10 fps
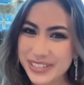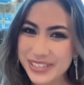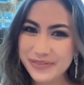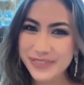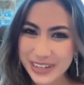is
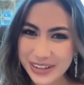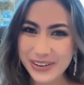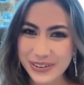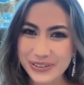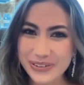a
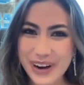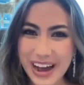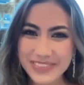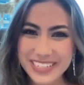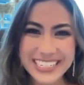video
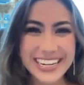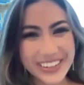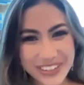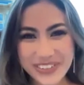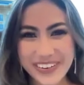crafted
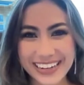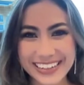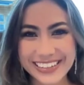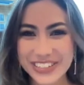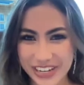and
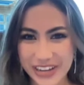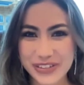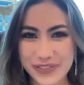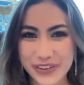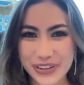curated
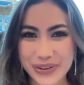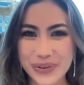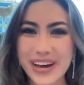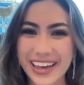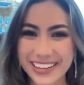just for
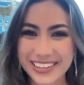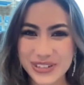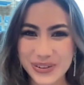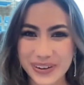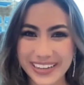you.
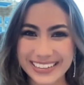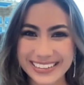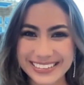Enjoy.